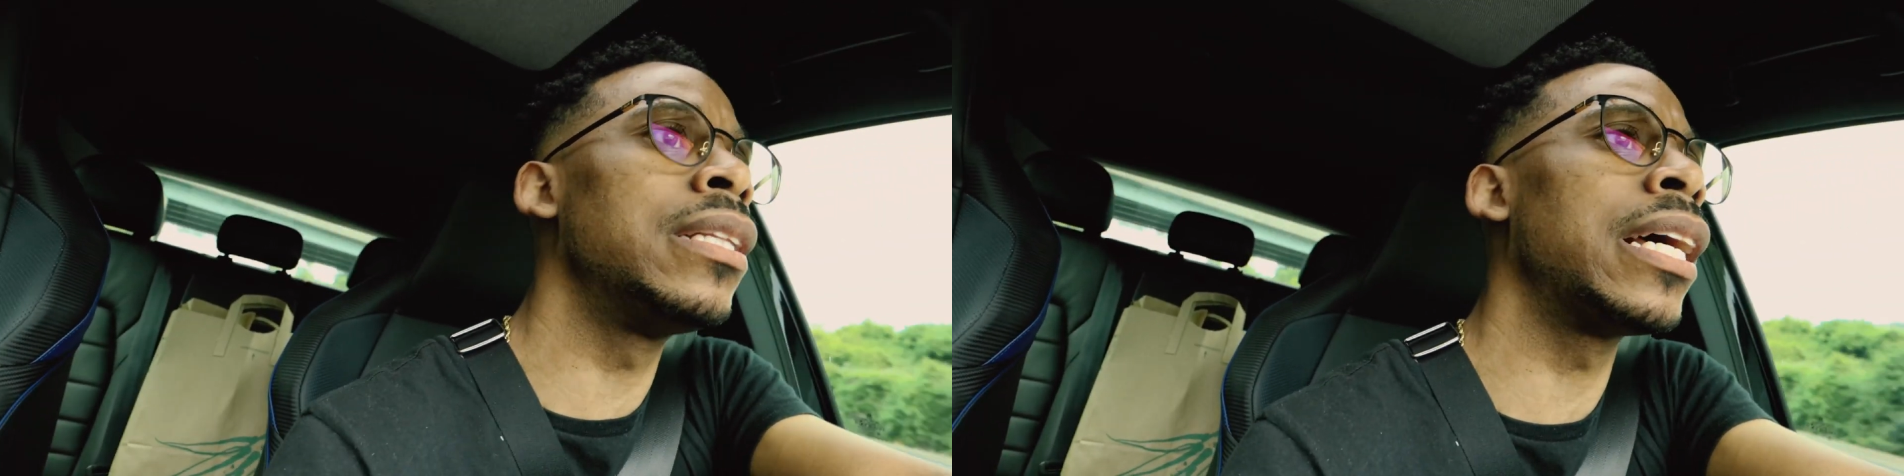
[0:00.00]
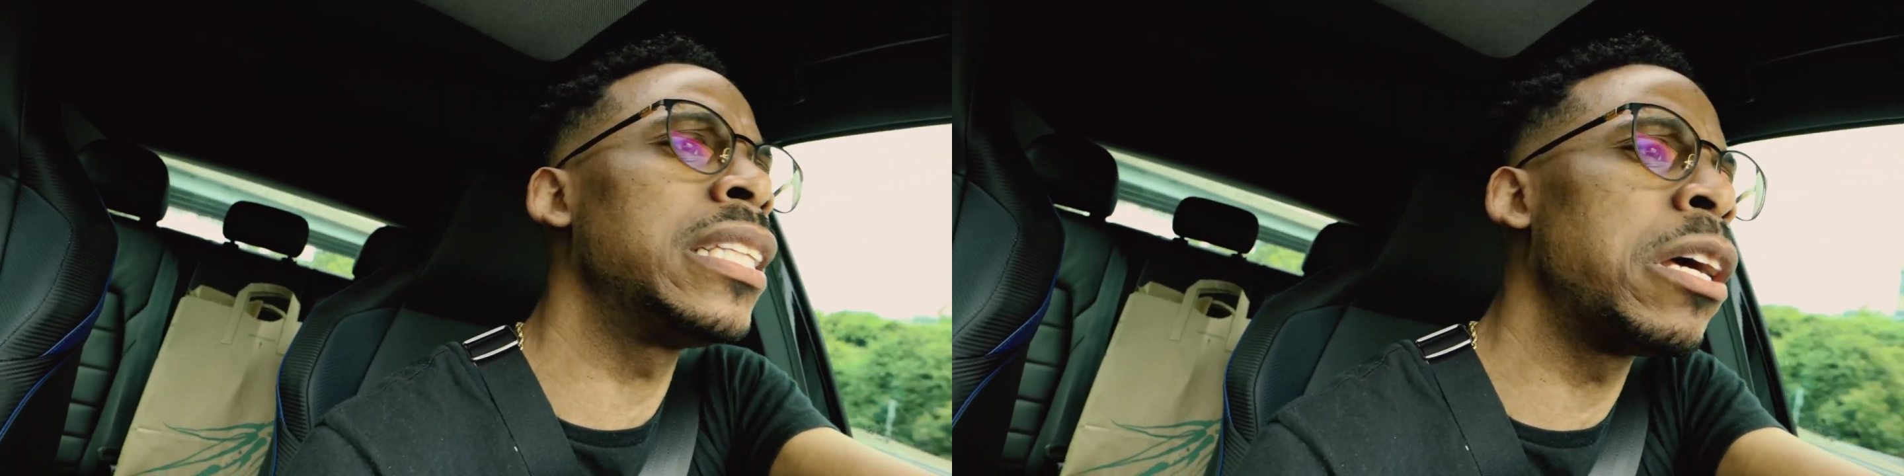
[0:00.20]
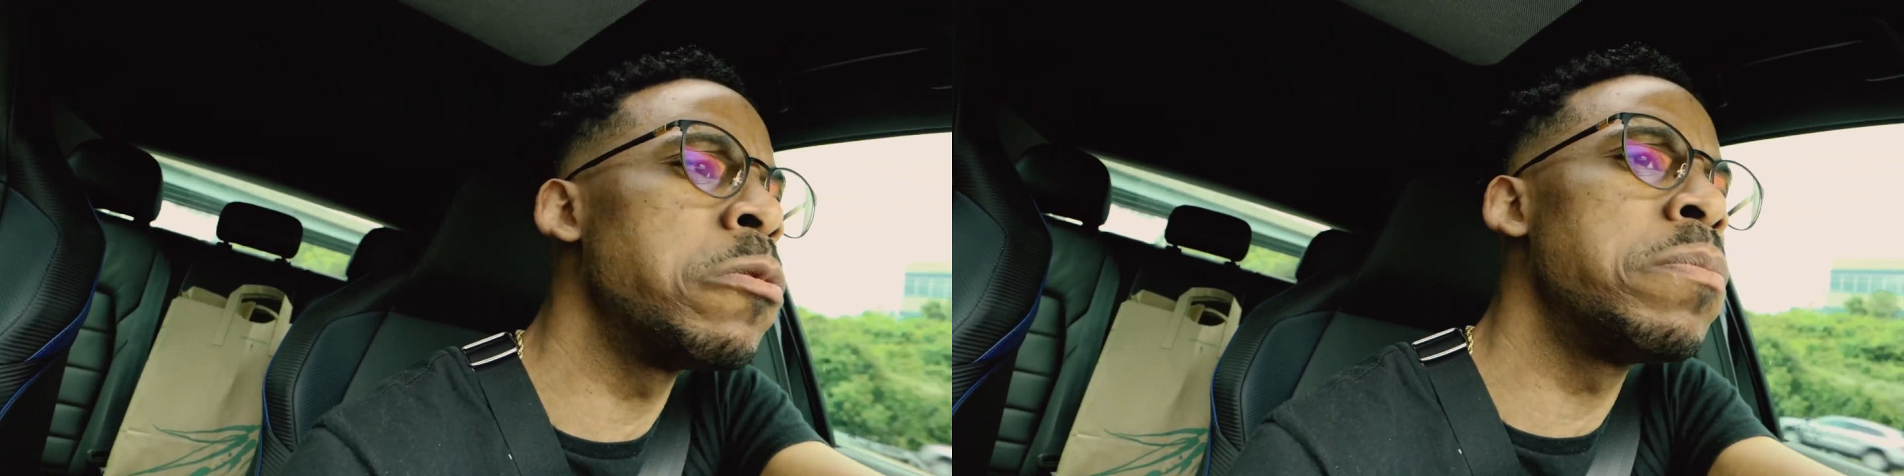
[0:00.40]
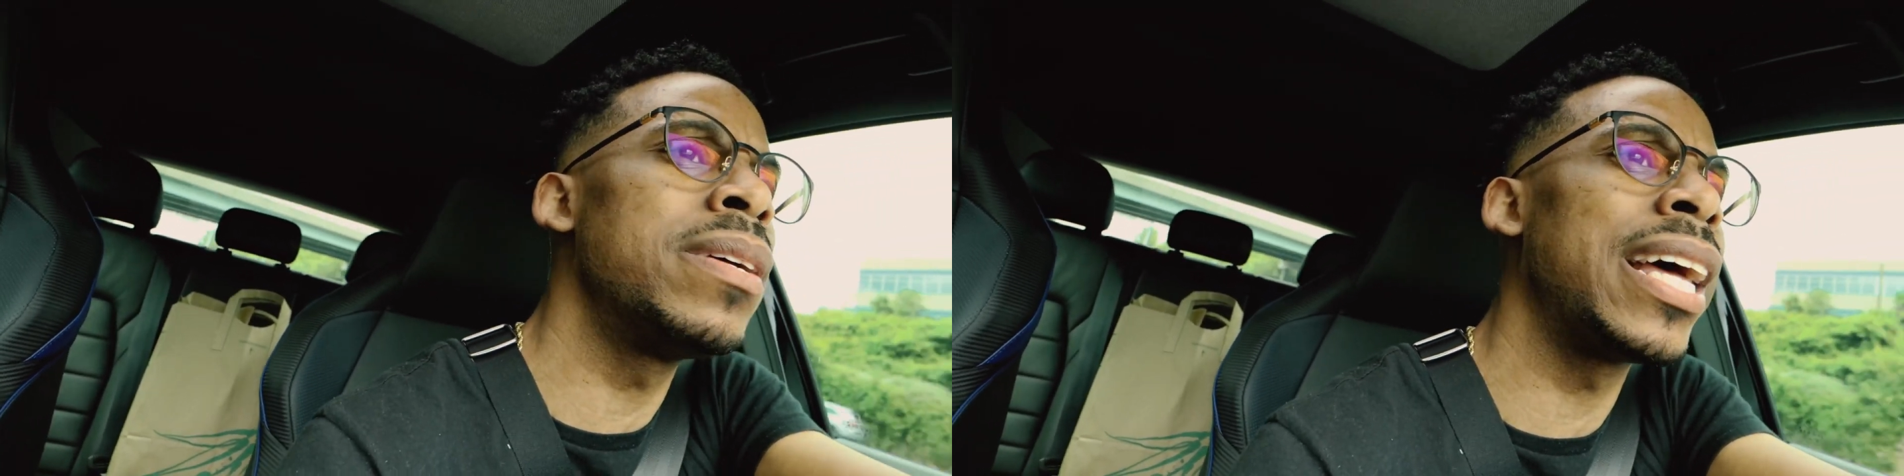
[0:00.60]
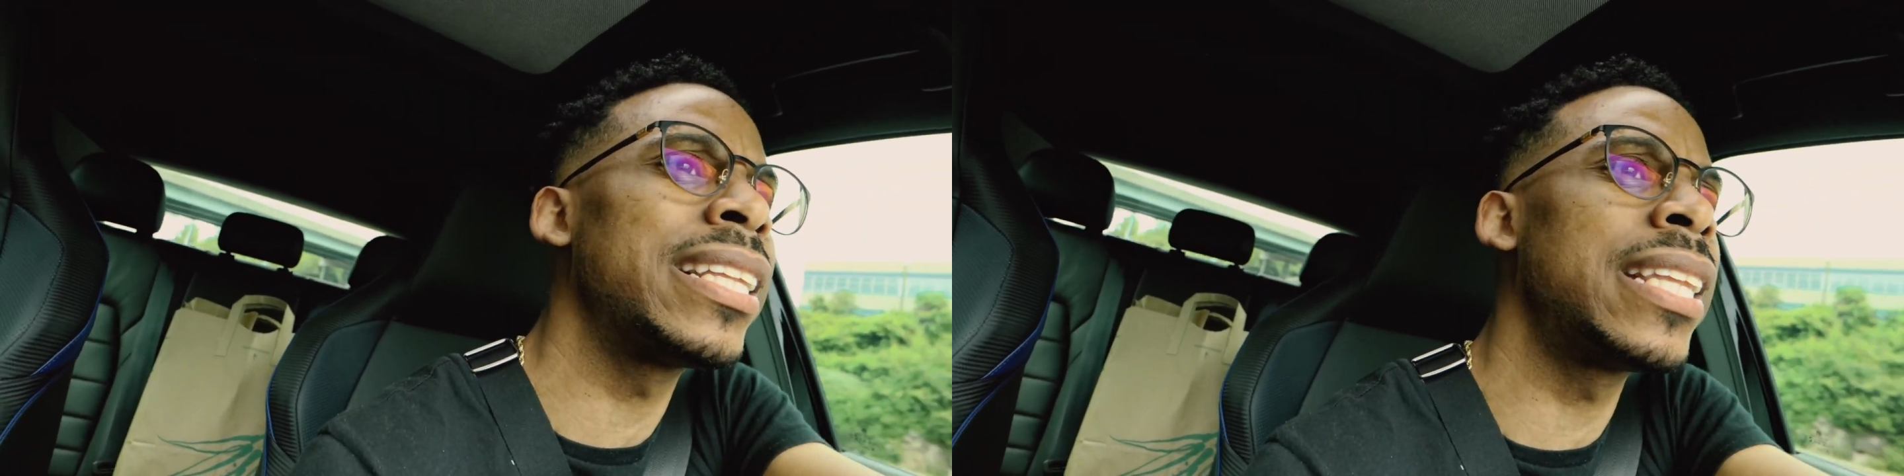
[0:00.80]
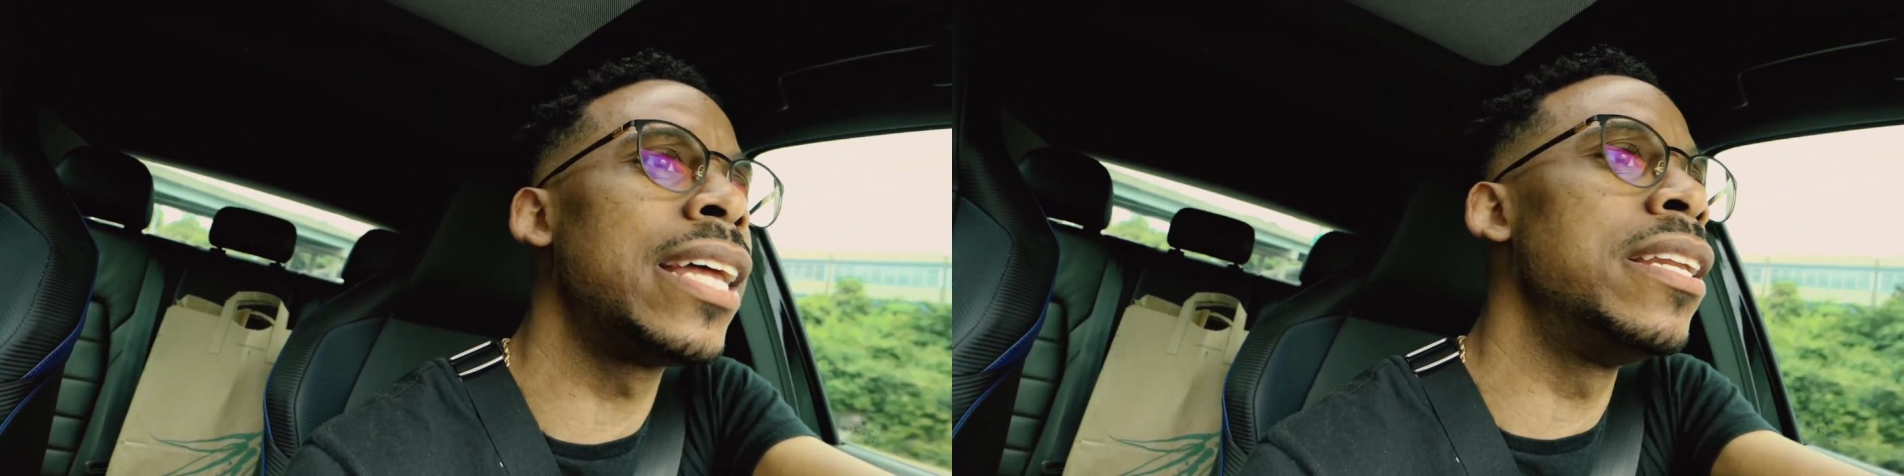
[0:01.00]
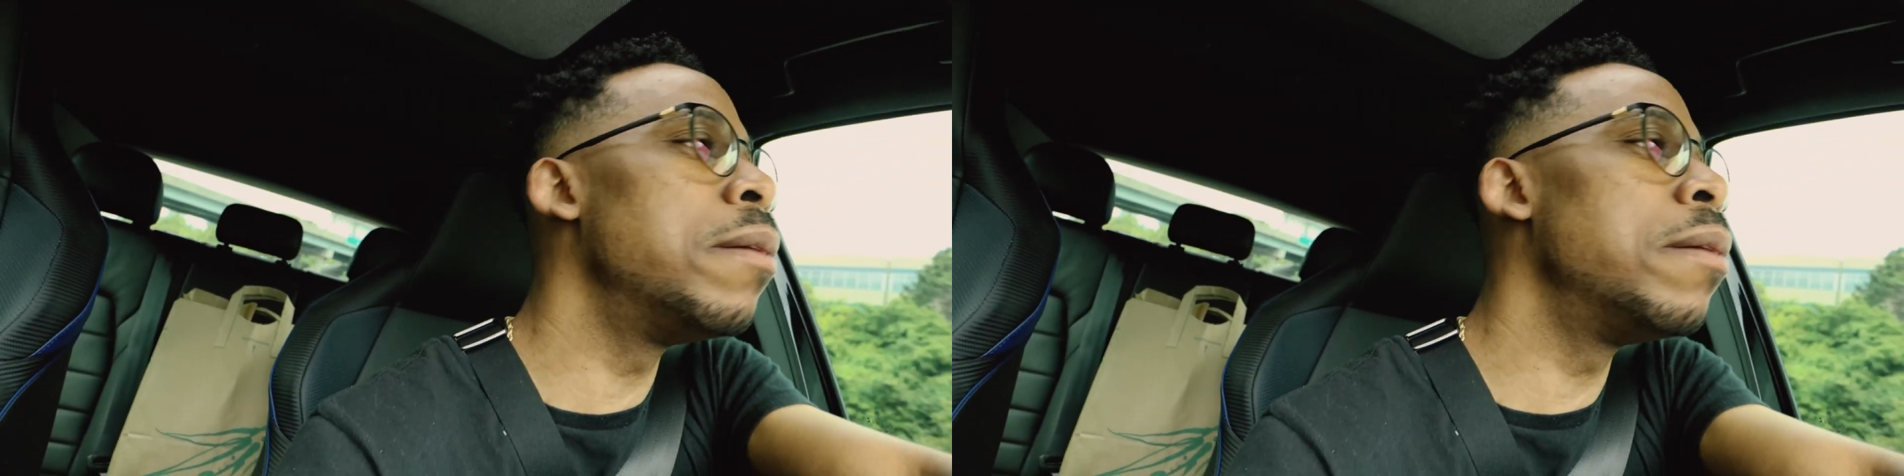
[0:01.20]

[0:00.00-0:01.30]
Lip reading: Like, that would be like that